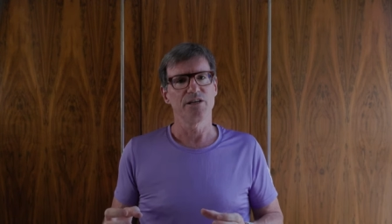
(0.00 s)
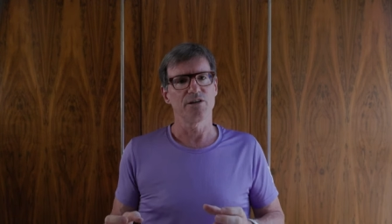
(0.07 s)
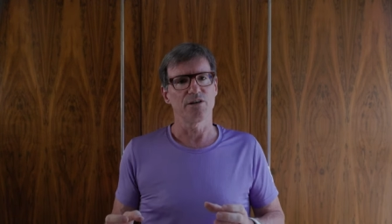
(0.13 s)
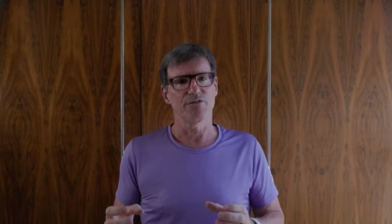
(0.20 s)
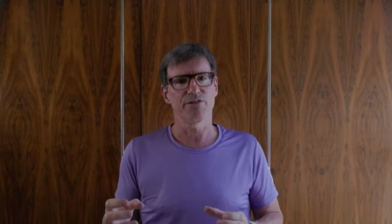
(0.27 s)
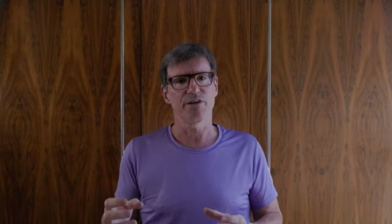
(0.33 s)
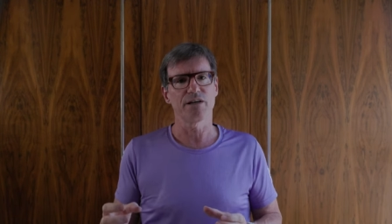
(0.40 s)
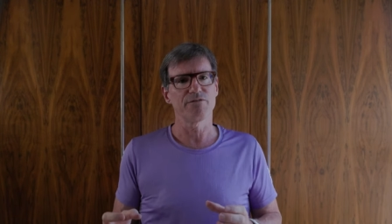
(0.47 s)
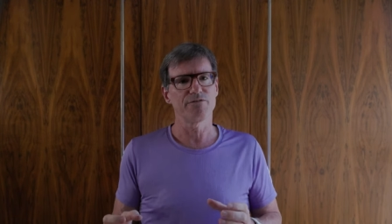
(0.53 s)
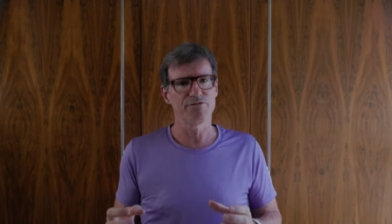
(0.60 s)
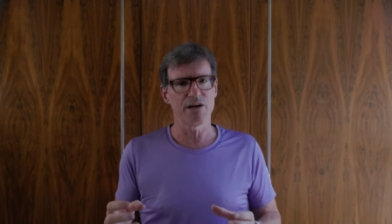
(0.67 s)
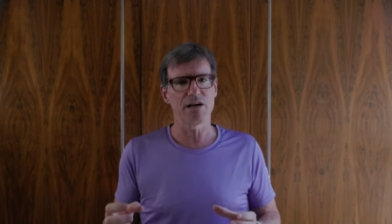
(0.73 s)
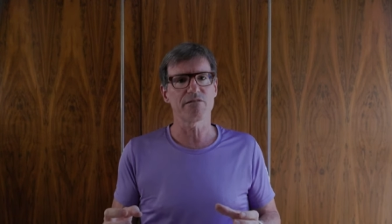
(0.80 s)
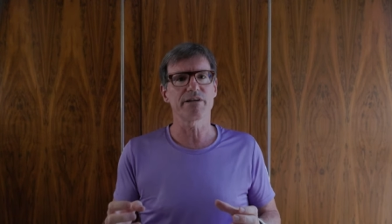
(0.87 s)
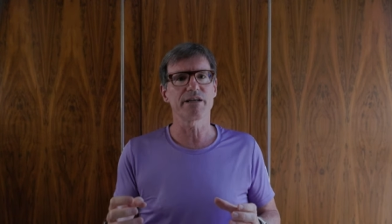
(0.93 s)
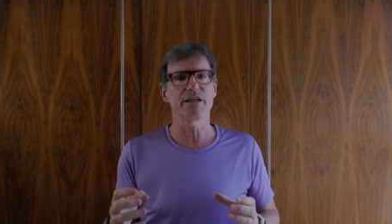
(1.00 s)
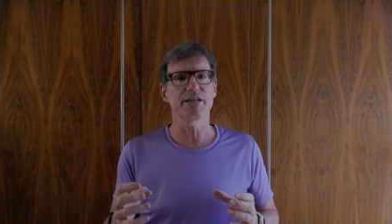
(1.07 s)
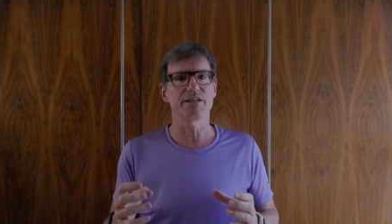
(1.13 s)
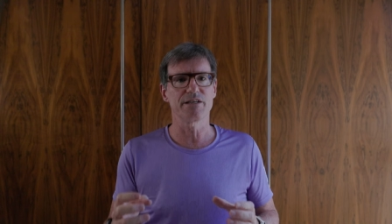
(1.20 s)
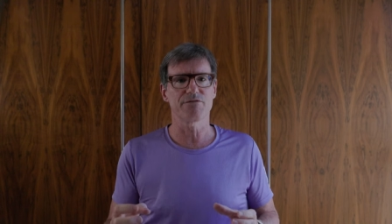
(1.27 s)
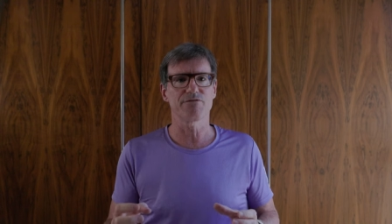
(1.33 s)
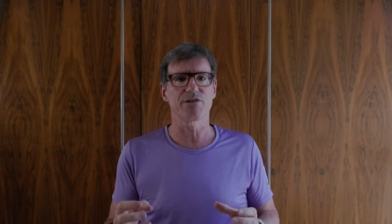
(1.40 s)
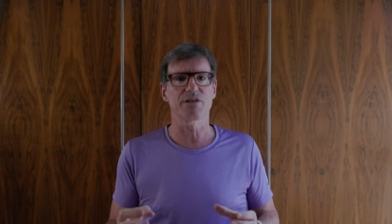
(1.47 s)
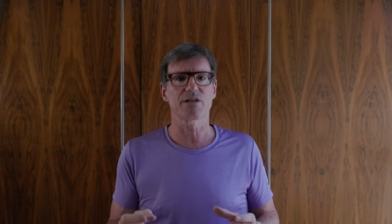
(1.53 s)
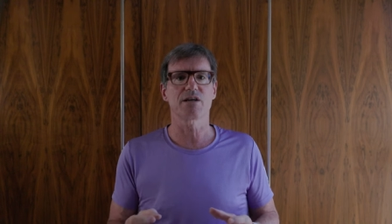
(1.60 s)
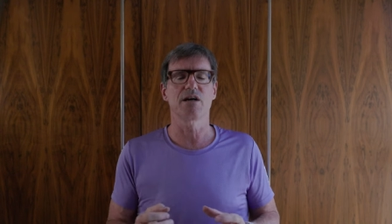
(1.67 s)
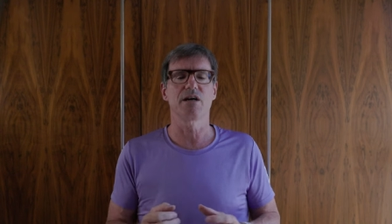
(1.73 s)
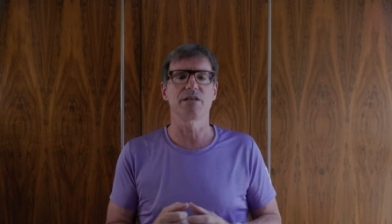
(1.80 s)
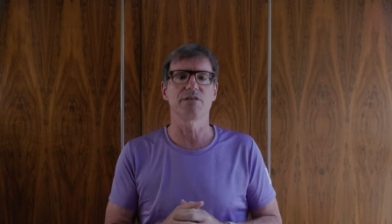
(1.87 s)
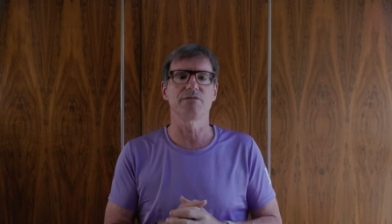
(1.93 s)
You can feel a very different
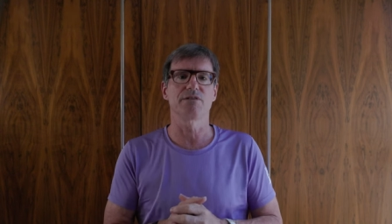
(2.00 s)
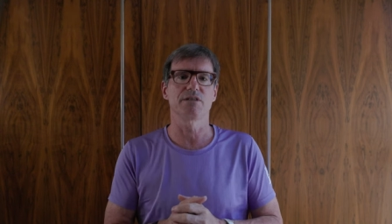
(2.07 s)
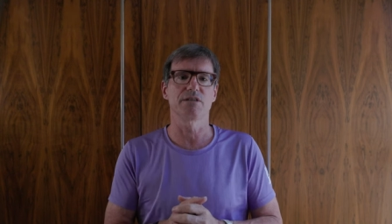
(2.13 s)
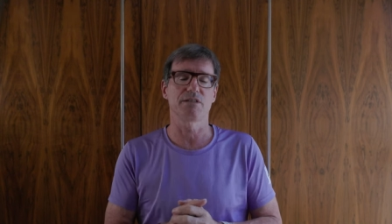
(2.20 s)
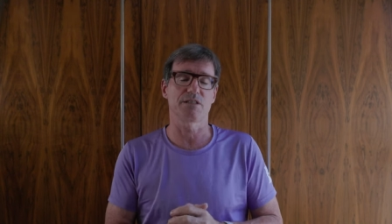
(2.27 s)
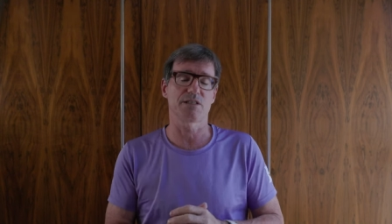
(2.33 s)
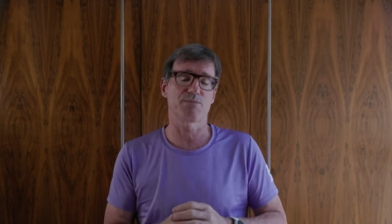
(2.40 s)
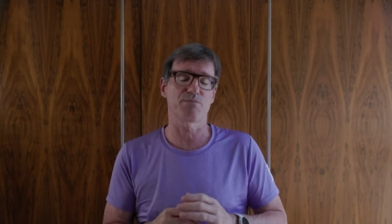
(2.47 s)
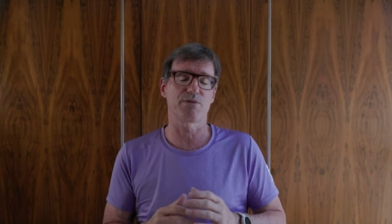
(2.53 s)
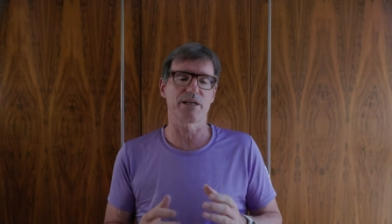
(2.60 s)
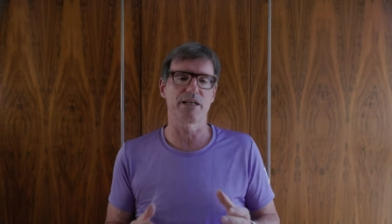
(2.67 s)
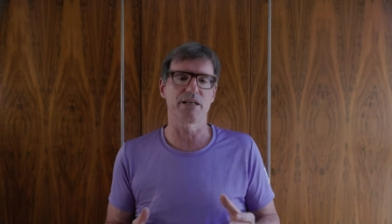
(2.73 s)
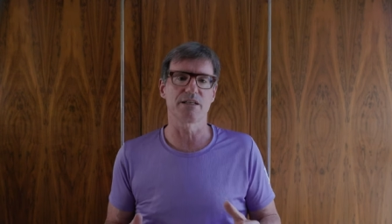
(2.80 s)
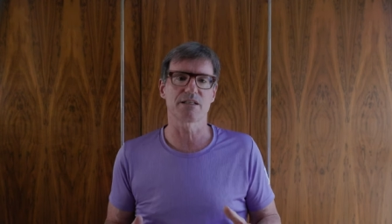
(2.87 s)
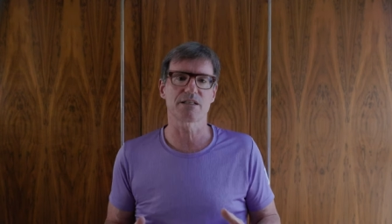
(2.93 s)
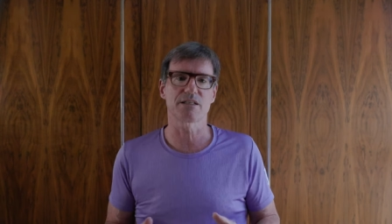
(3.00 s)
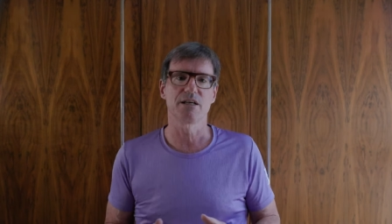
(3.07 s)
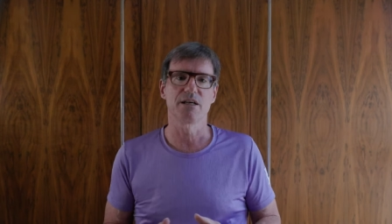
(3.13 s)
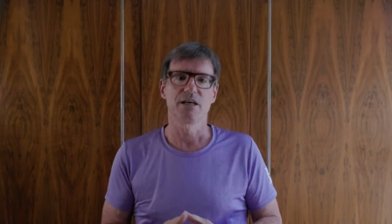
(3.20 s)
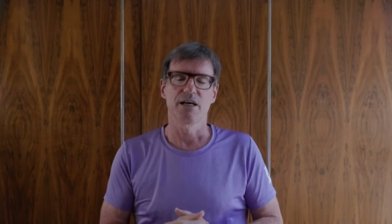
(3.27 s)
kind of springiness.